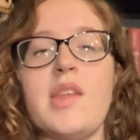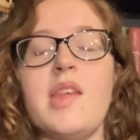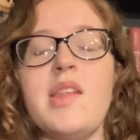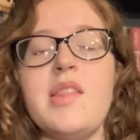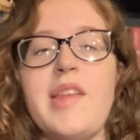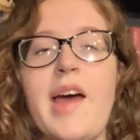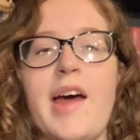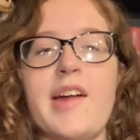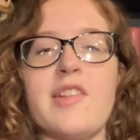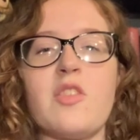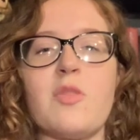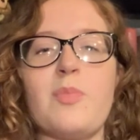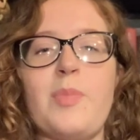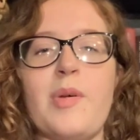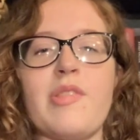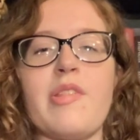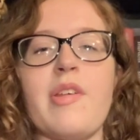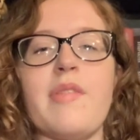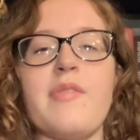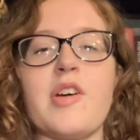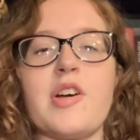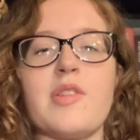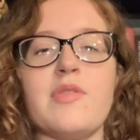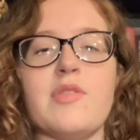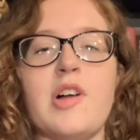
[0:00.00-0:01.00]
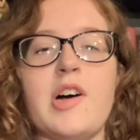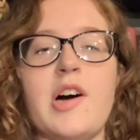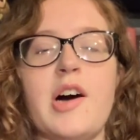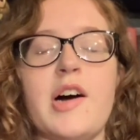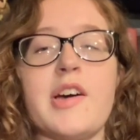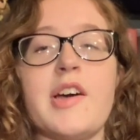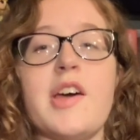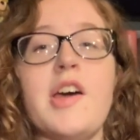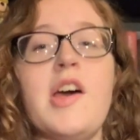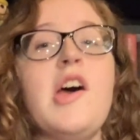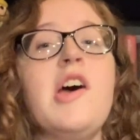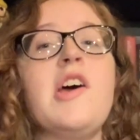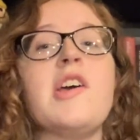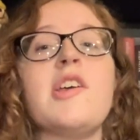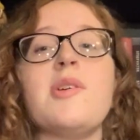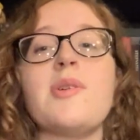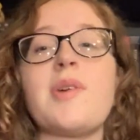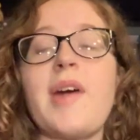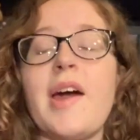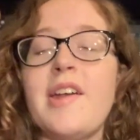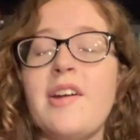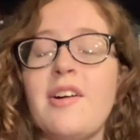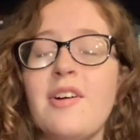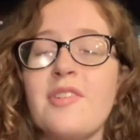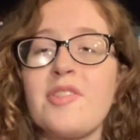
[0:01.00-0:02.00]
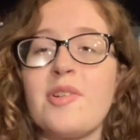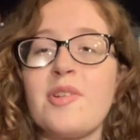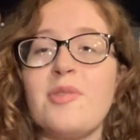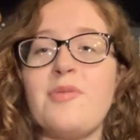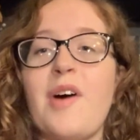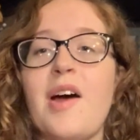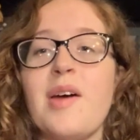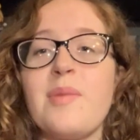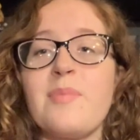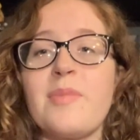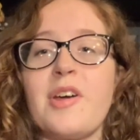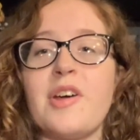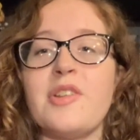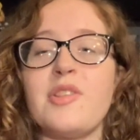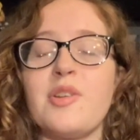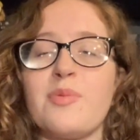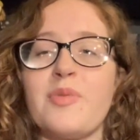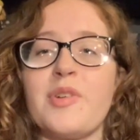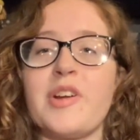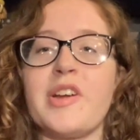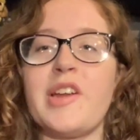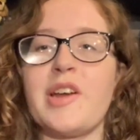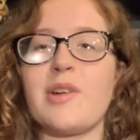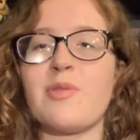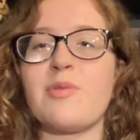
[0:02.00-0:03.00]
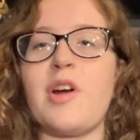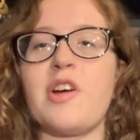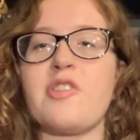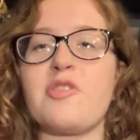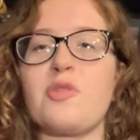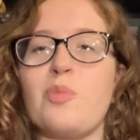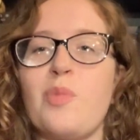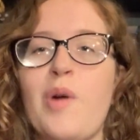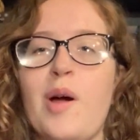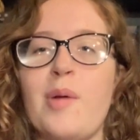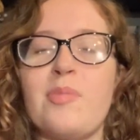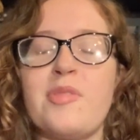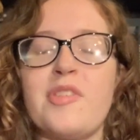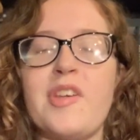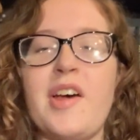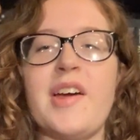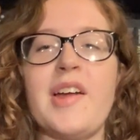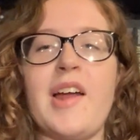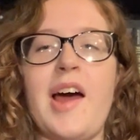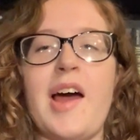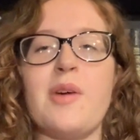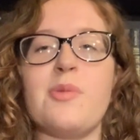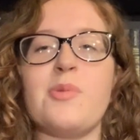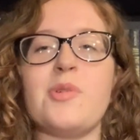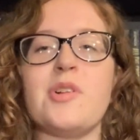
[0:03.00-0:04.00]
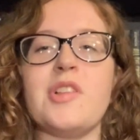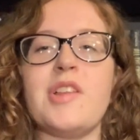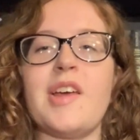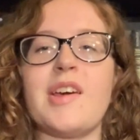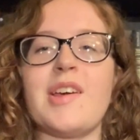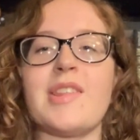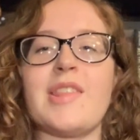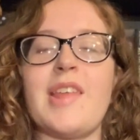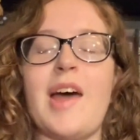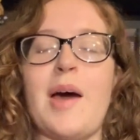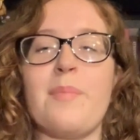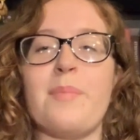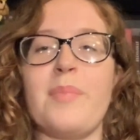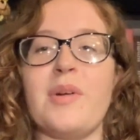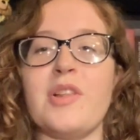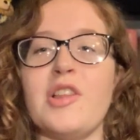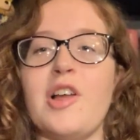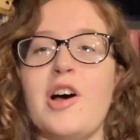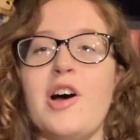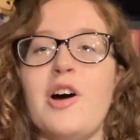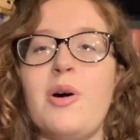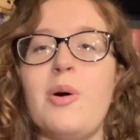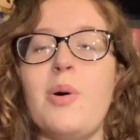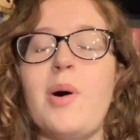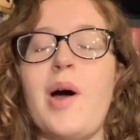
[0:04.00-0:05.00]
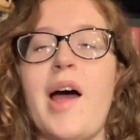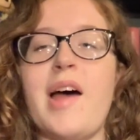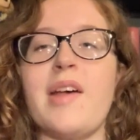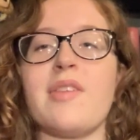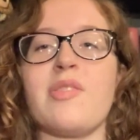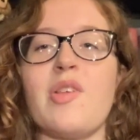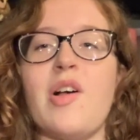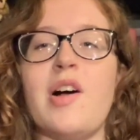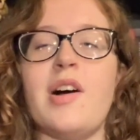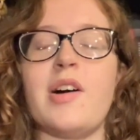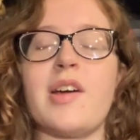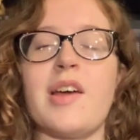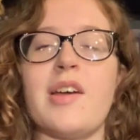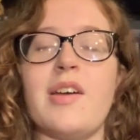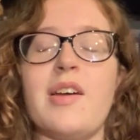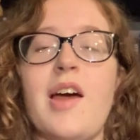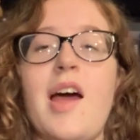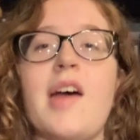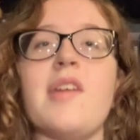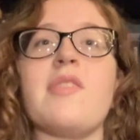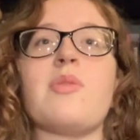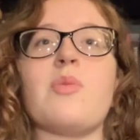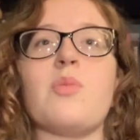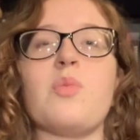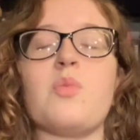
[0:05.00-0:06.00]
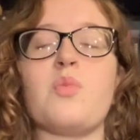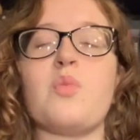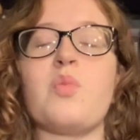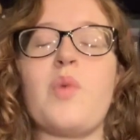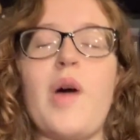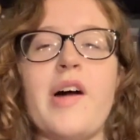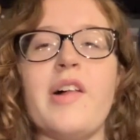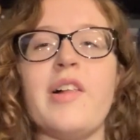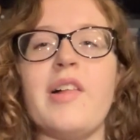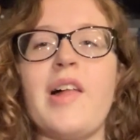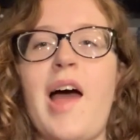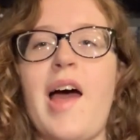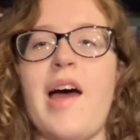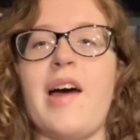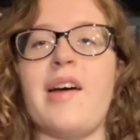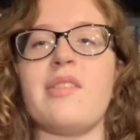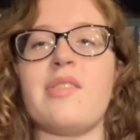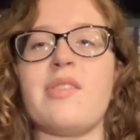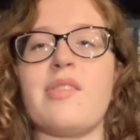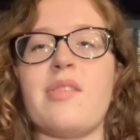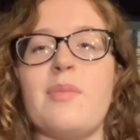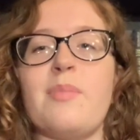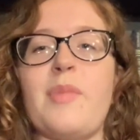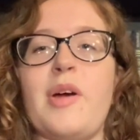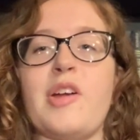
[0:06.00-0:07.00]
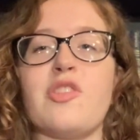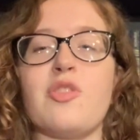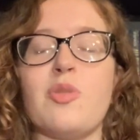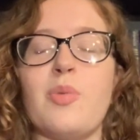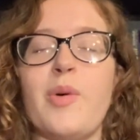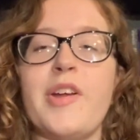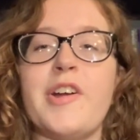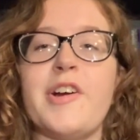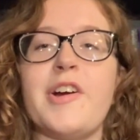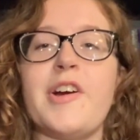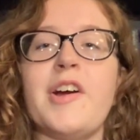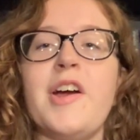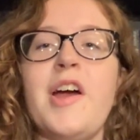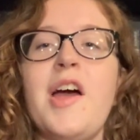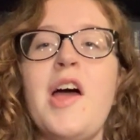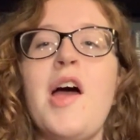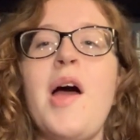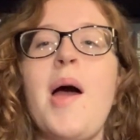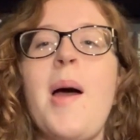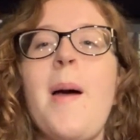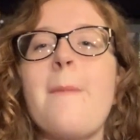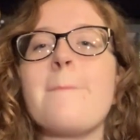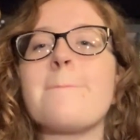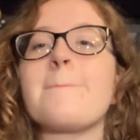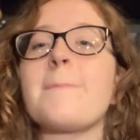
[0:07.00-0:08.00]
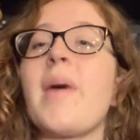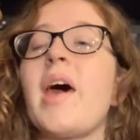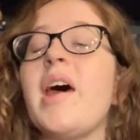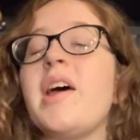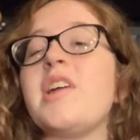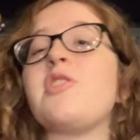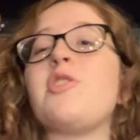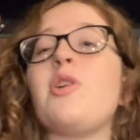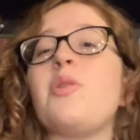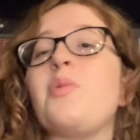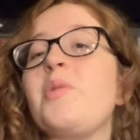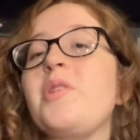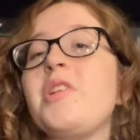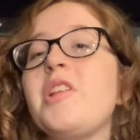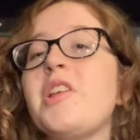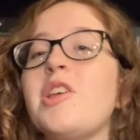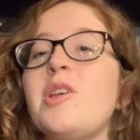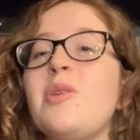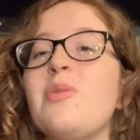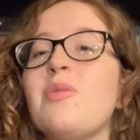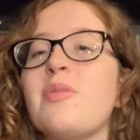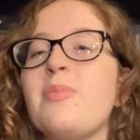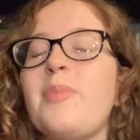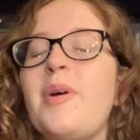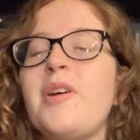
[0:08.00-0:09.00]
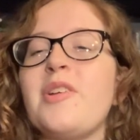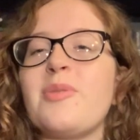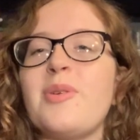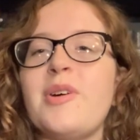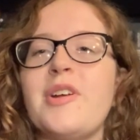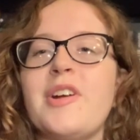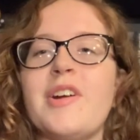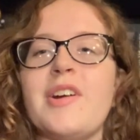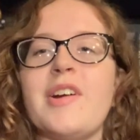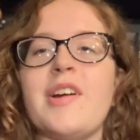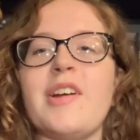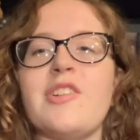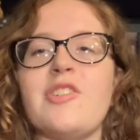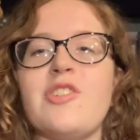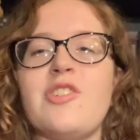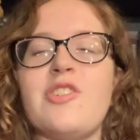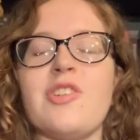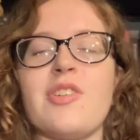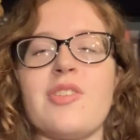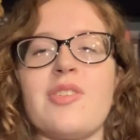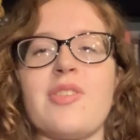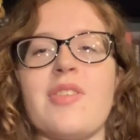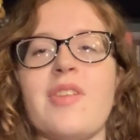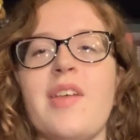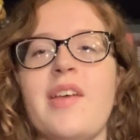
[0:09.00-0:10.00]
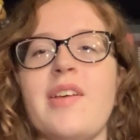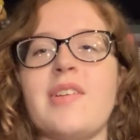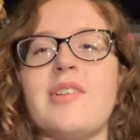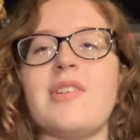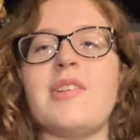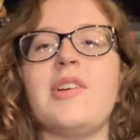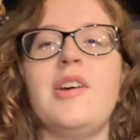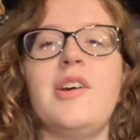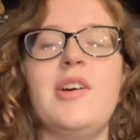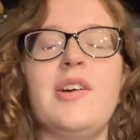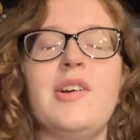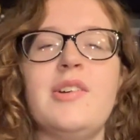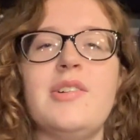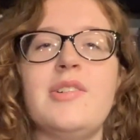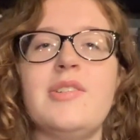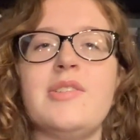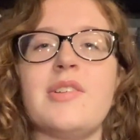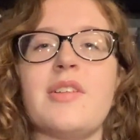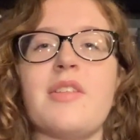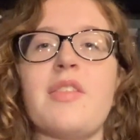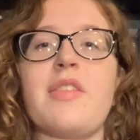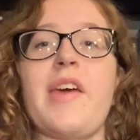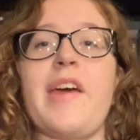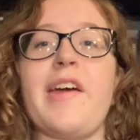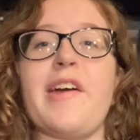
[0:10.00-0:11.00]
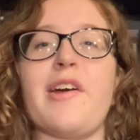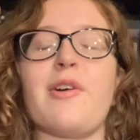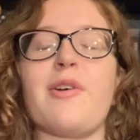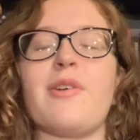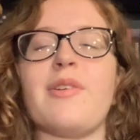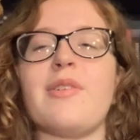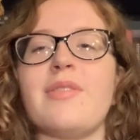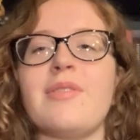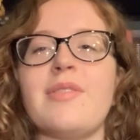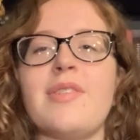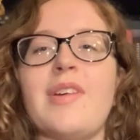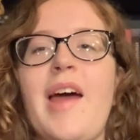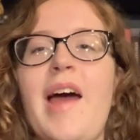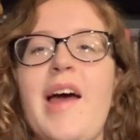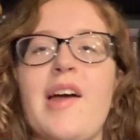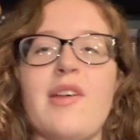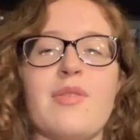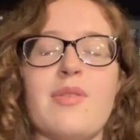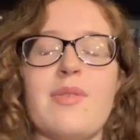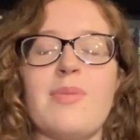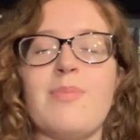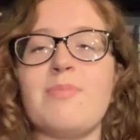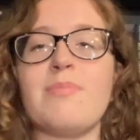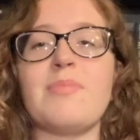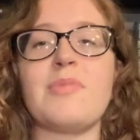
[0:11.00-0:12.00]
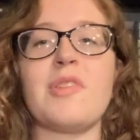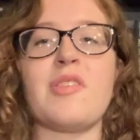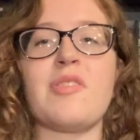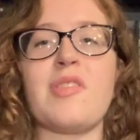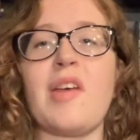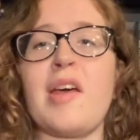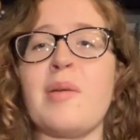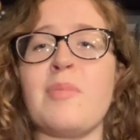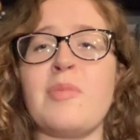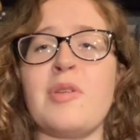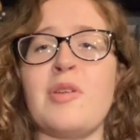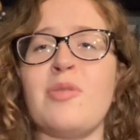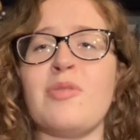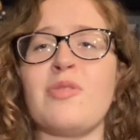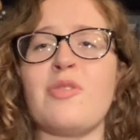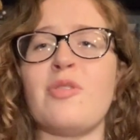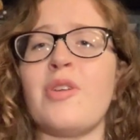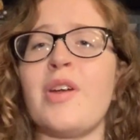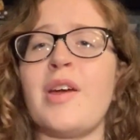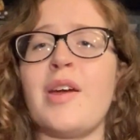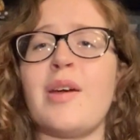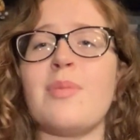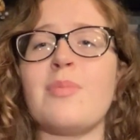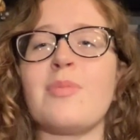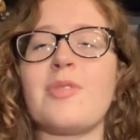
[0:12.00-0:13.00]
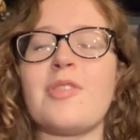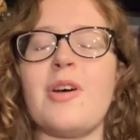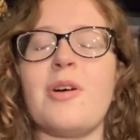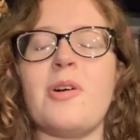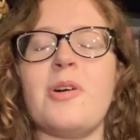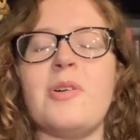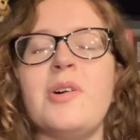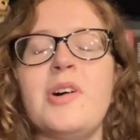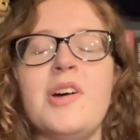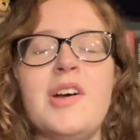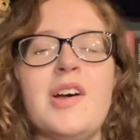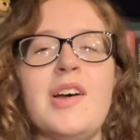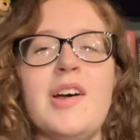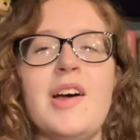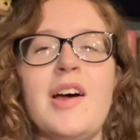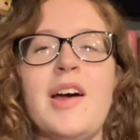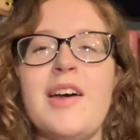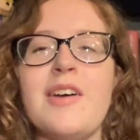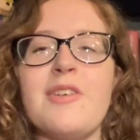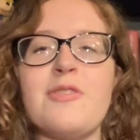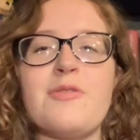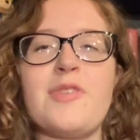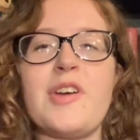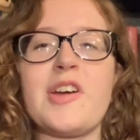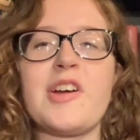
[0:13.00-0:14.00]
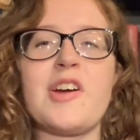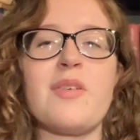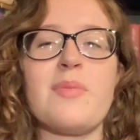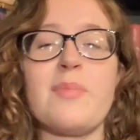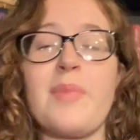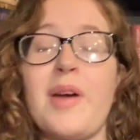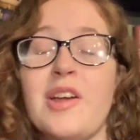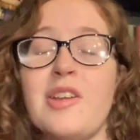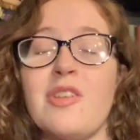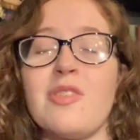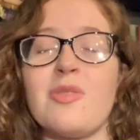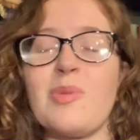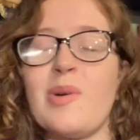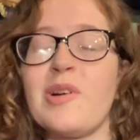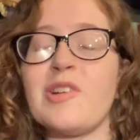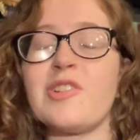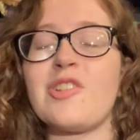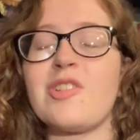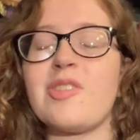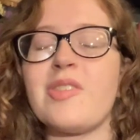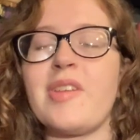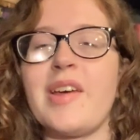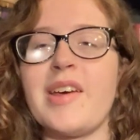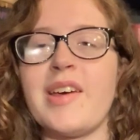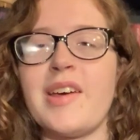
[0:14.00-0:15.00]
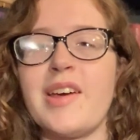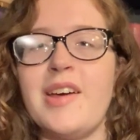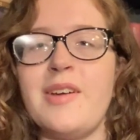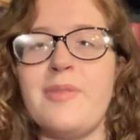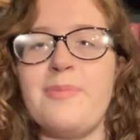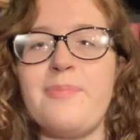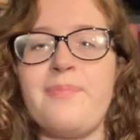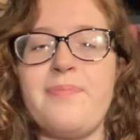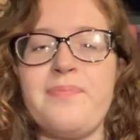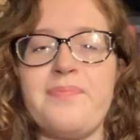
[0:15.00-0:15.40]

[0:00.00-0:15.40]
that specific vlog. You can also find me on the Reading Rush website. I will link that below as well as my Twitter. Don't really use my Twitter, it's just like there, has the same username, so I figure I might as well just link it.